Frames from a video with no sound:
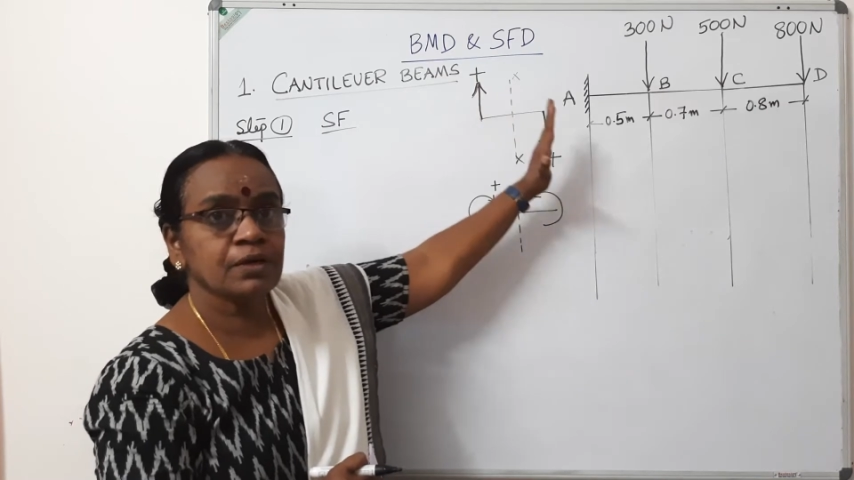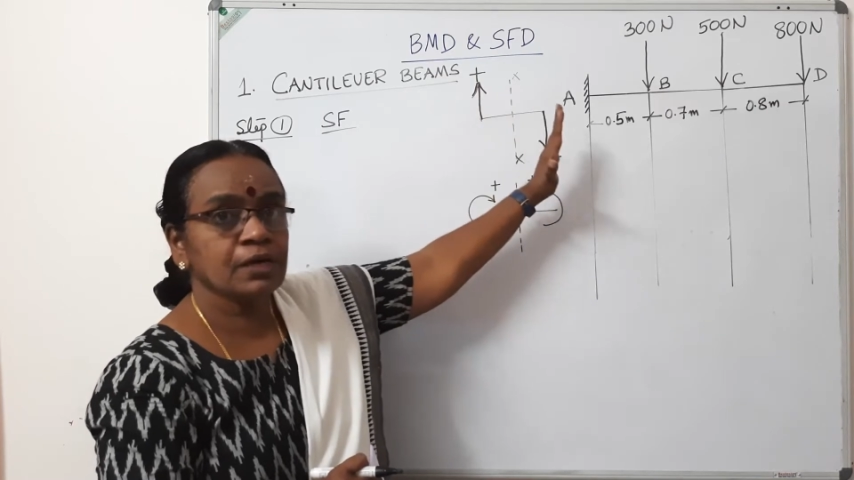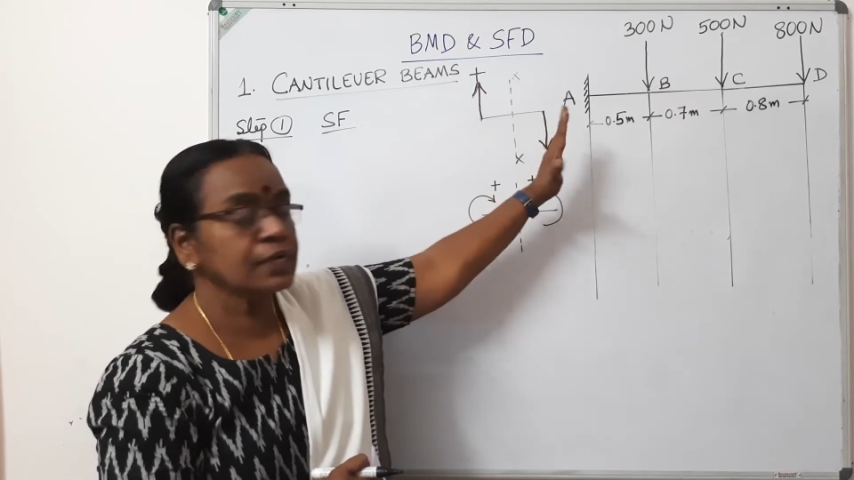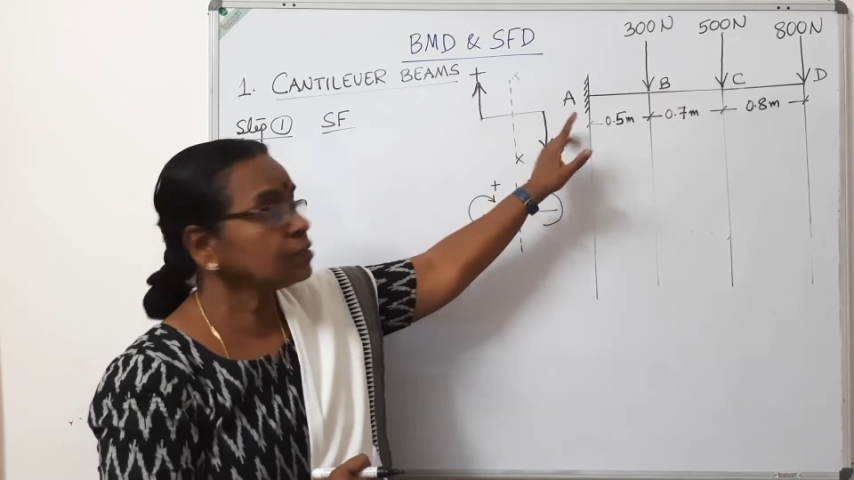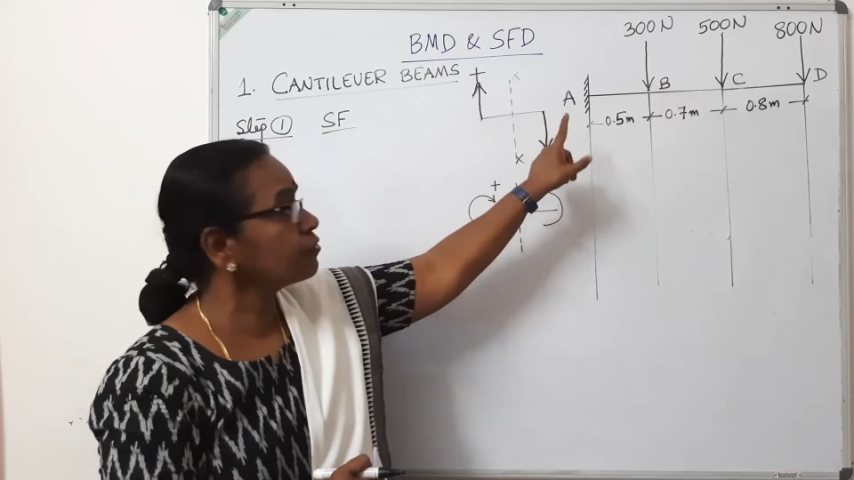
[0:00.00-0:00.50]

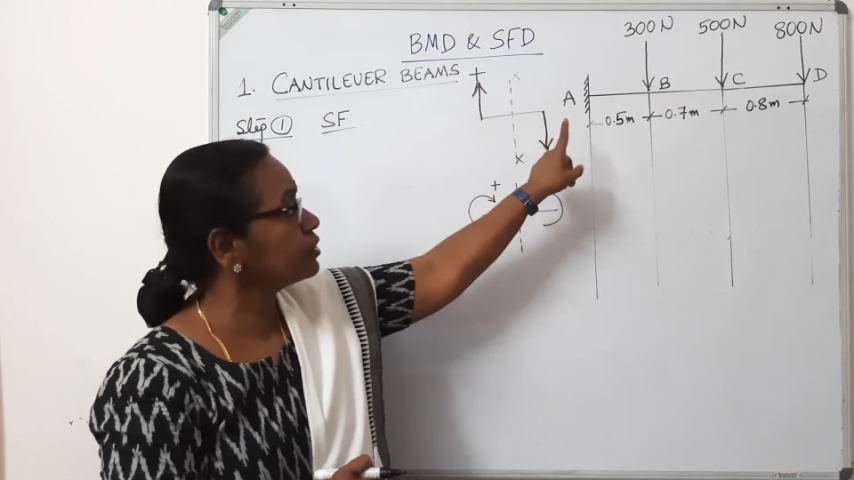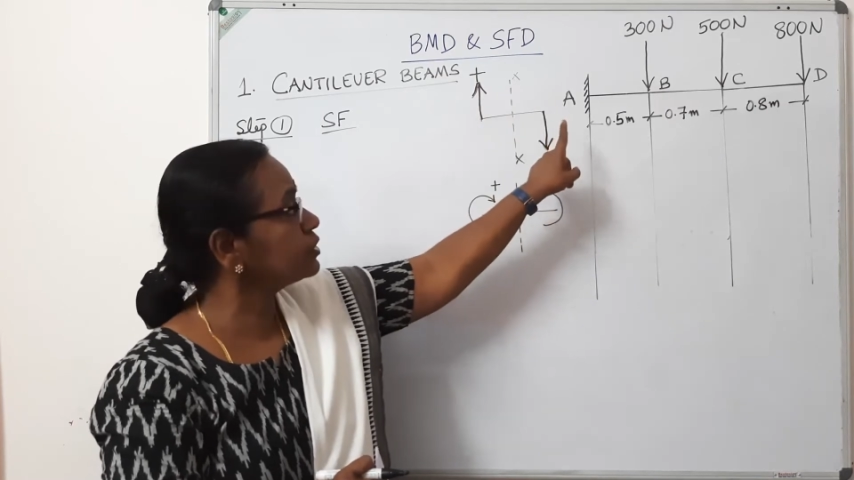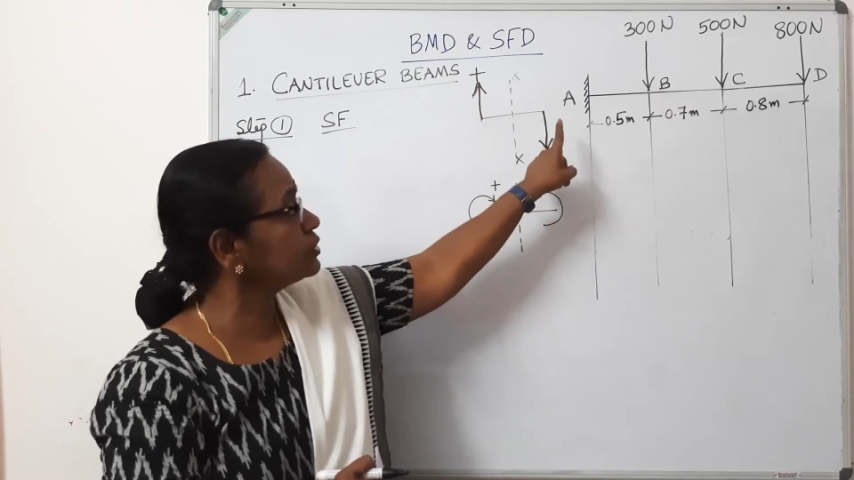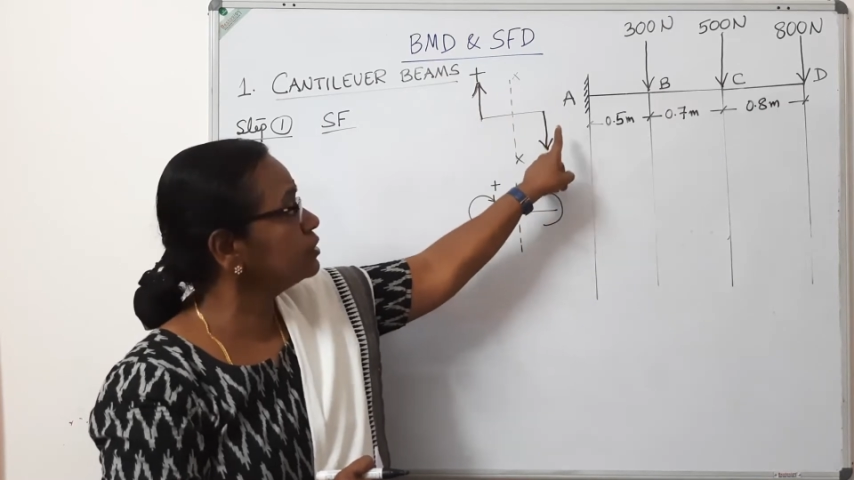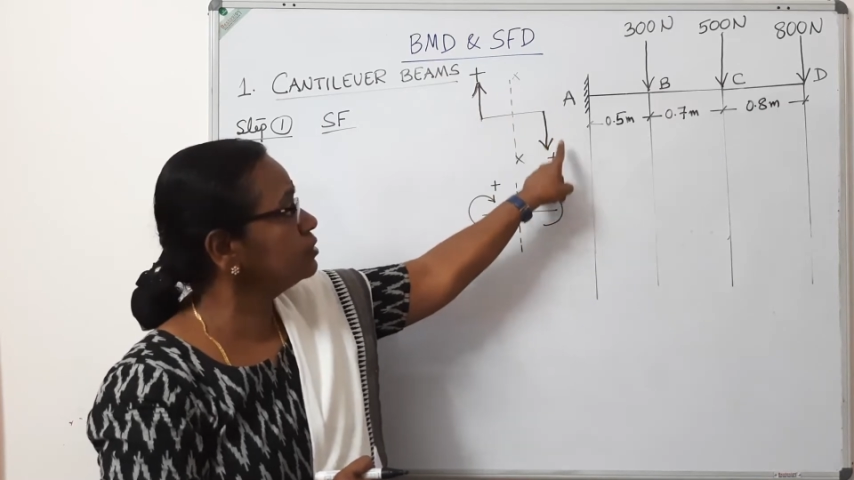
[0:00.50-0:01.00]
right of
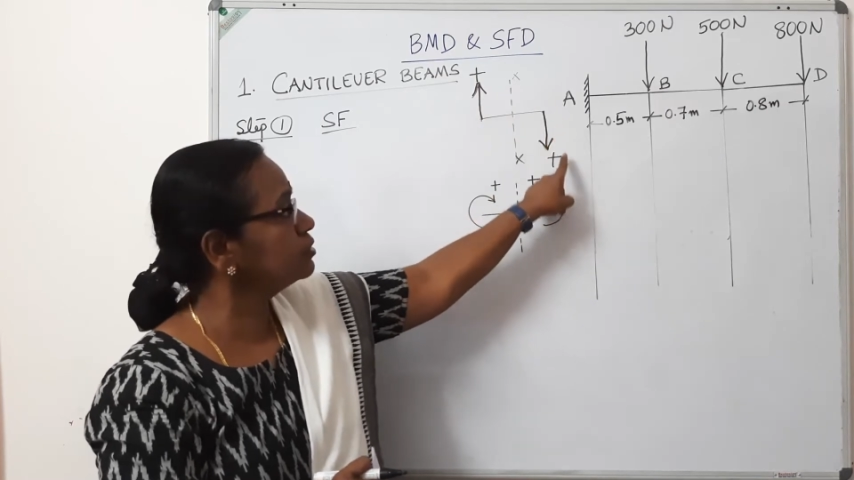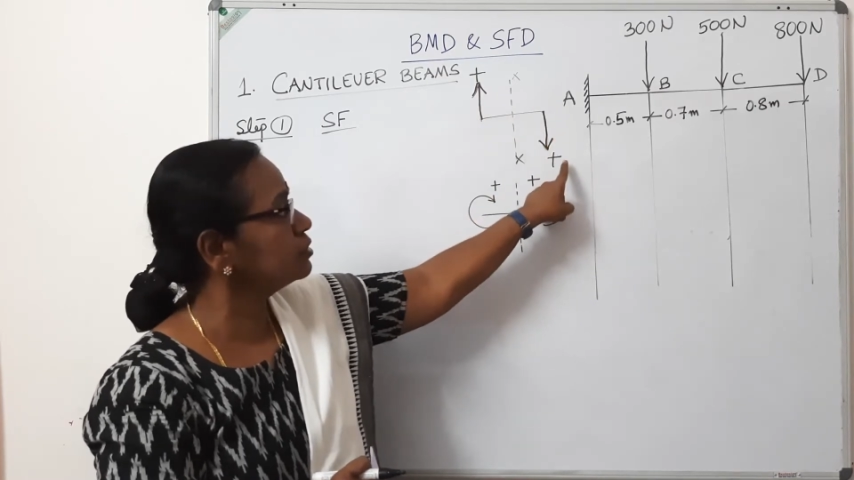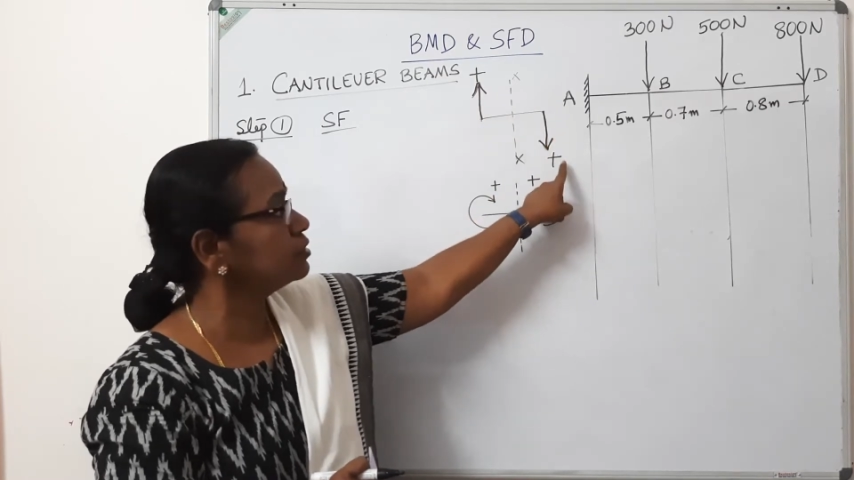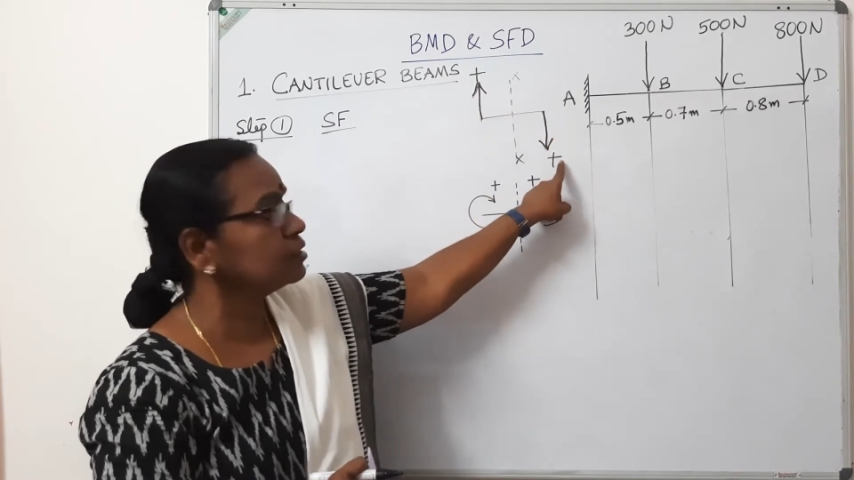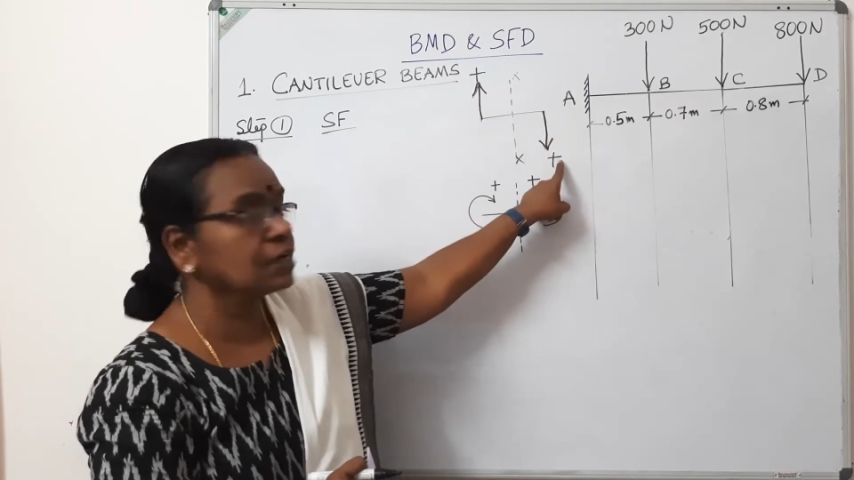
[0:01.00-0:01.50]
section,
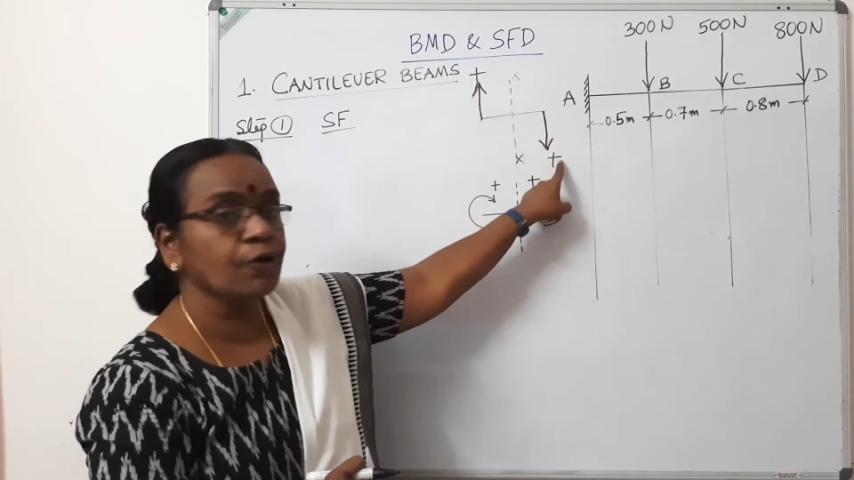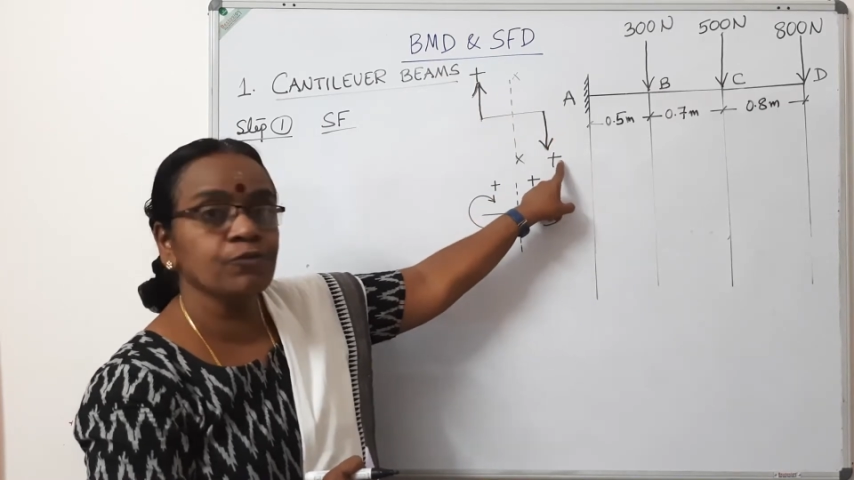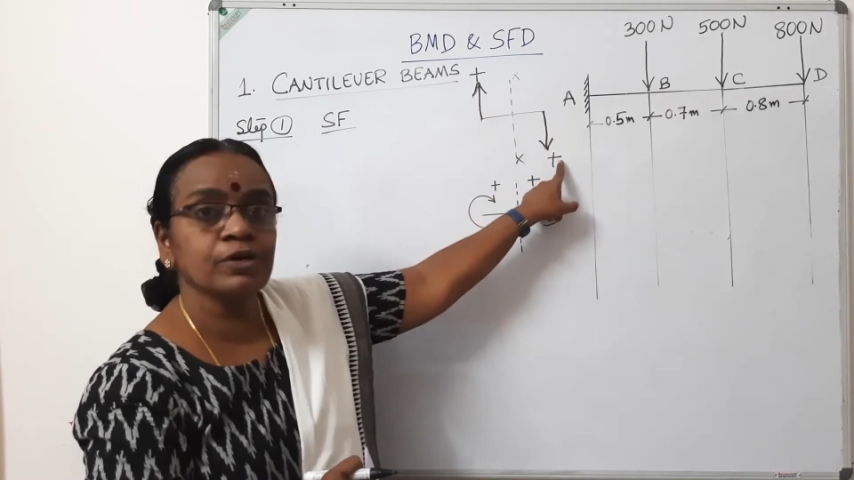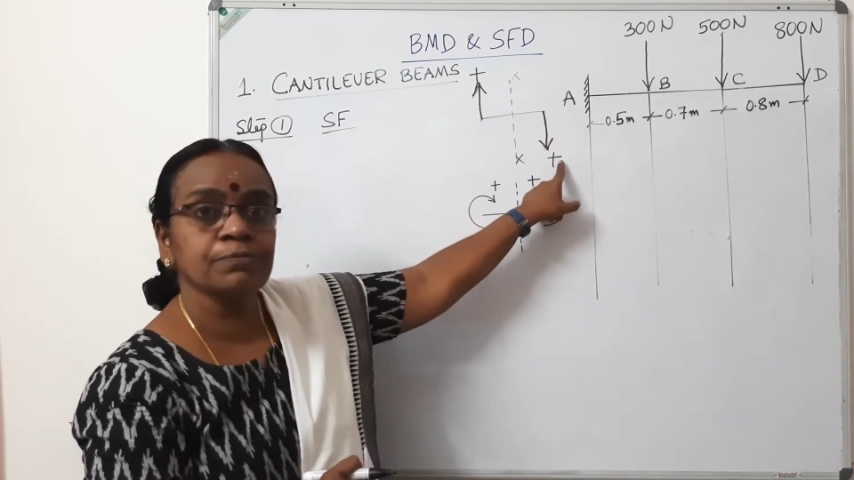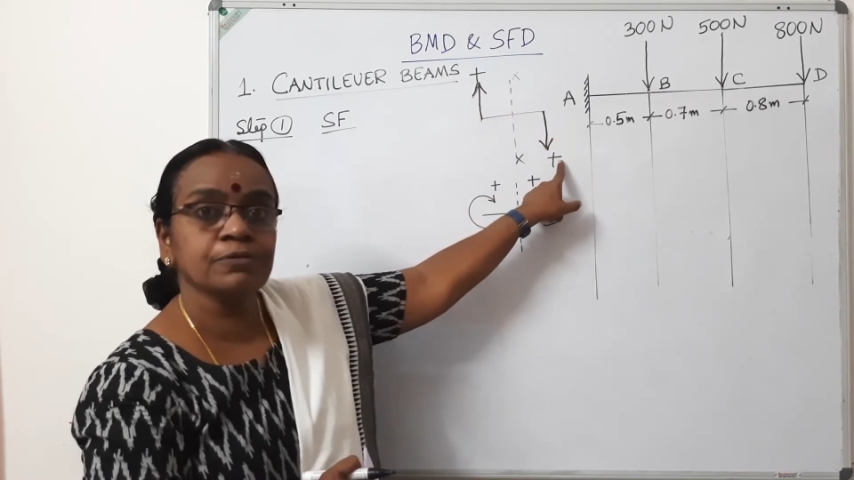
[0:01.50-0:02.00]
downward